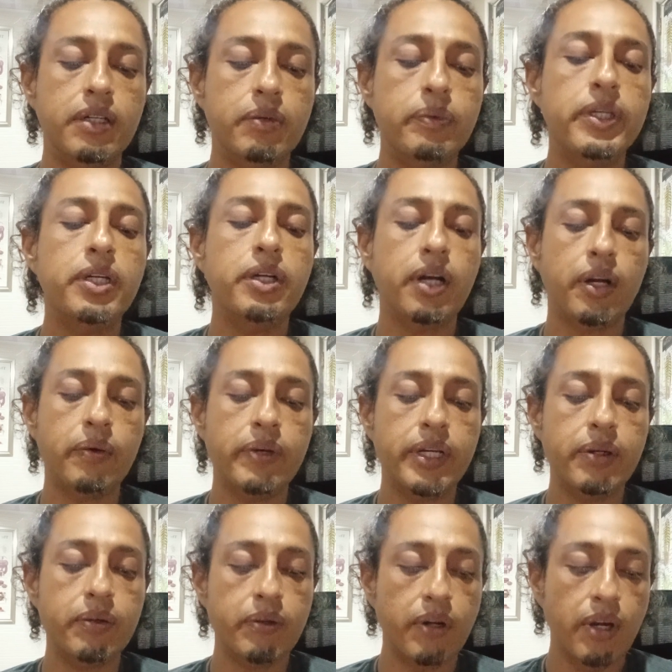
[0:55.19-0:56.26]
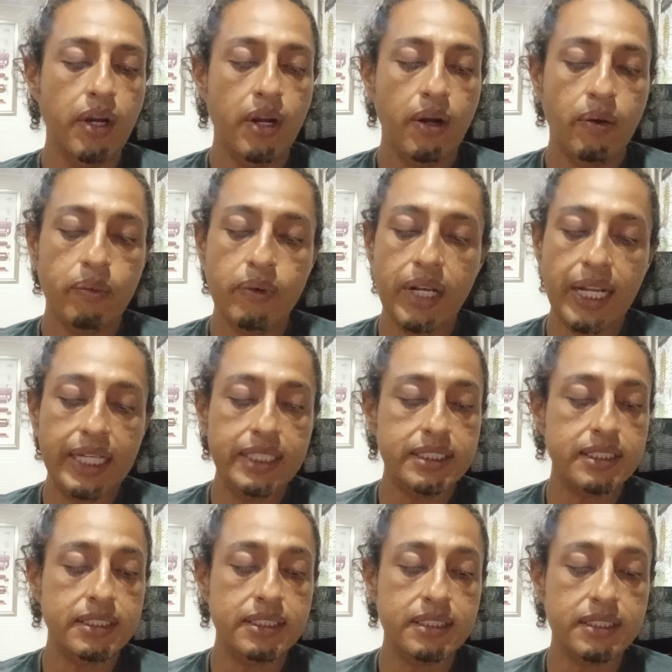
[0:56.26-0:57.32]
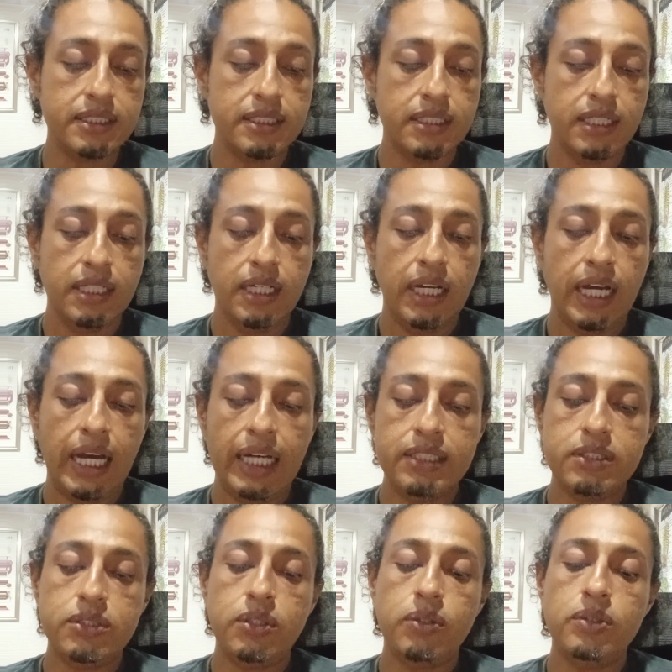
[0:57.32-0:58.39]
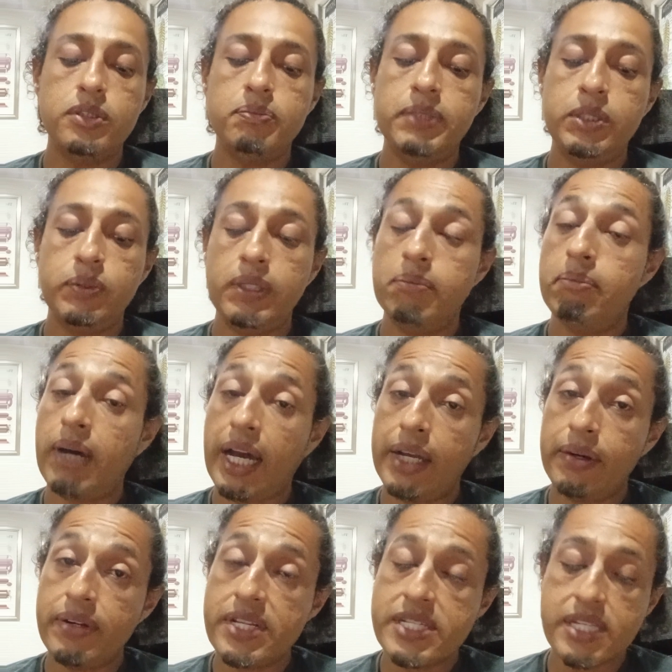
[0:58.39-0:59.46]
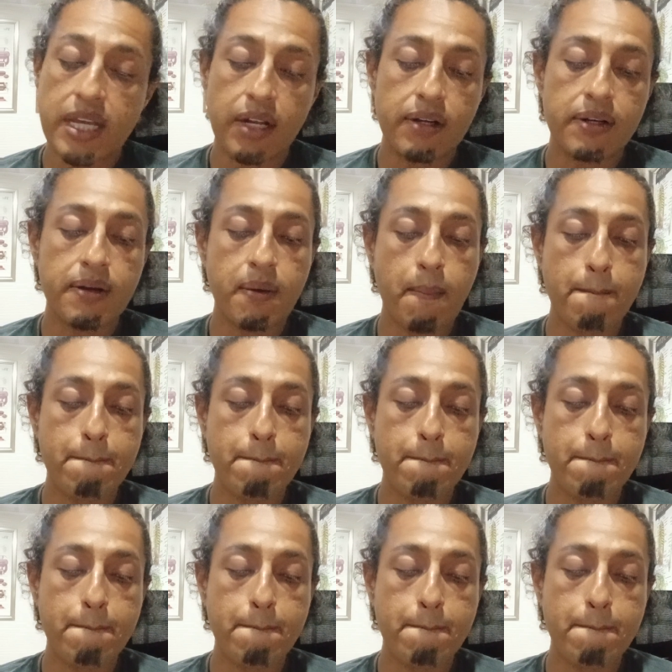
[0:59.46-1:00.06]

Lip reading: recurring relations as those between buyer and seller,